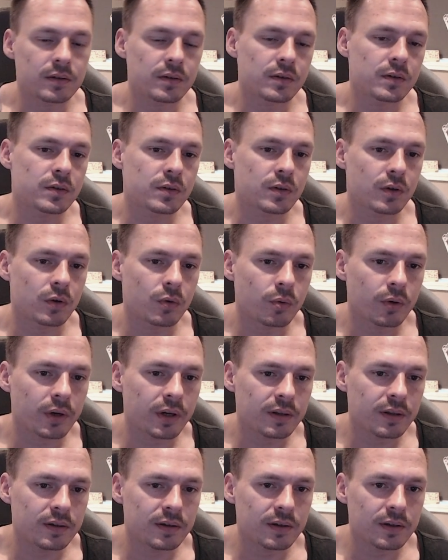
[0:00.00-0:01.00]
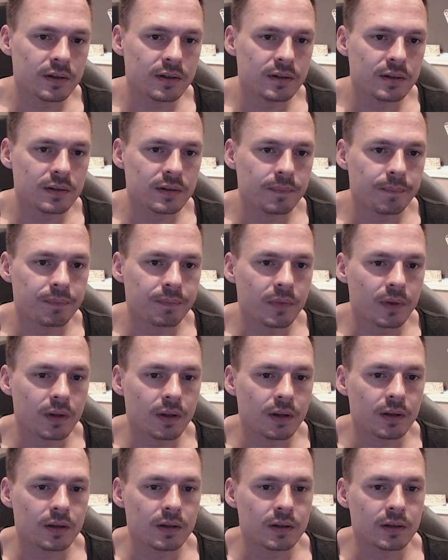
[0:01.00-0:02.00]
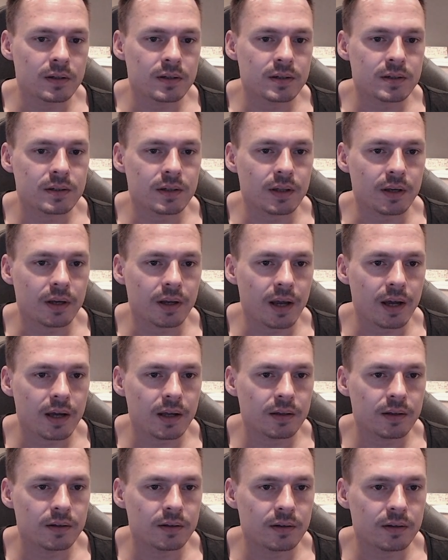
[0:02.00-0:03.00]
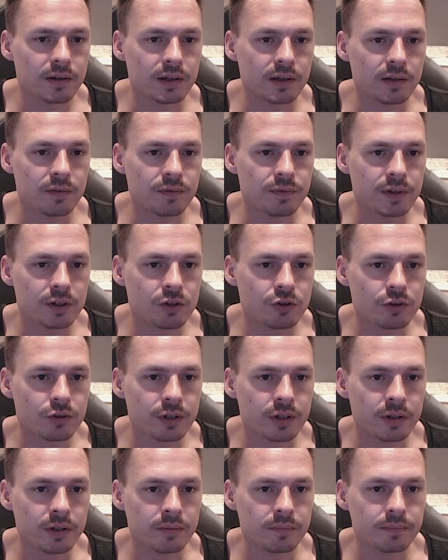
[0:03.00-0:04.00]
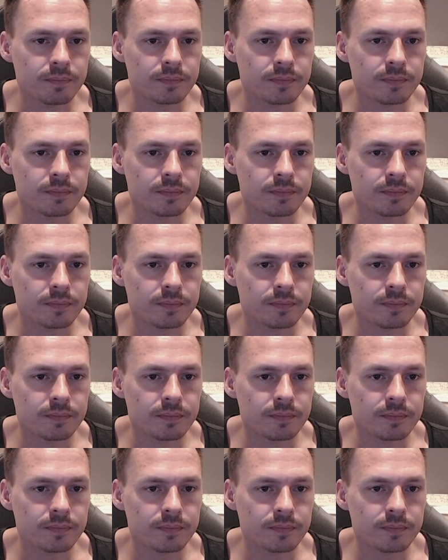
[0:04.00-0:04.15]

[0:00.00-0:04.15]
So what I did is that I added a feature here